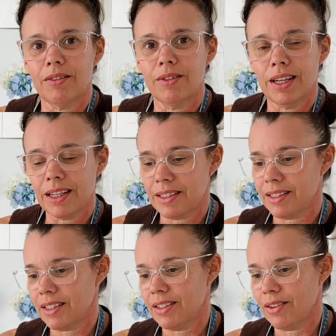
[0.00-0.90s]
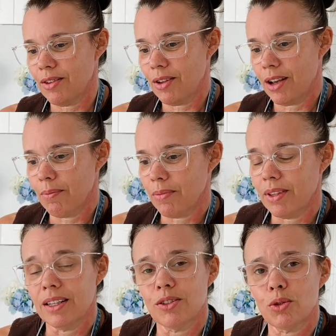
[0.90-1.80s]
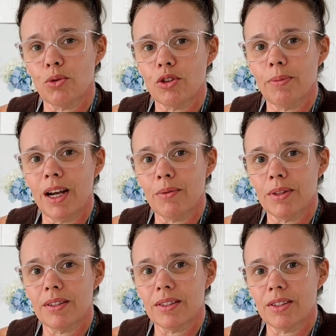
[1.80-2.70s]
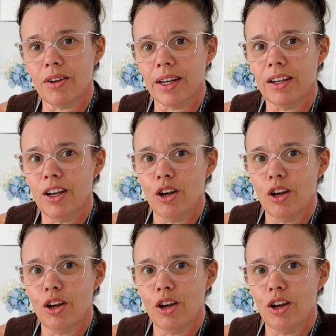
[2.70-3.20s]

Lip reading: next thing to talk about with design.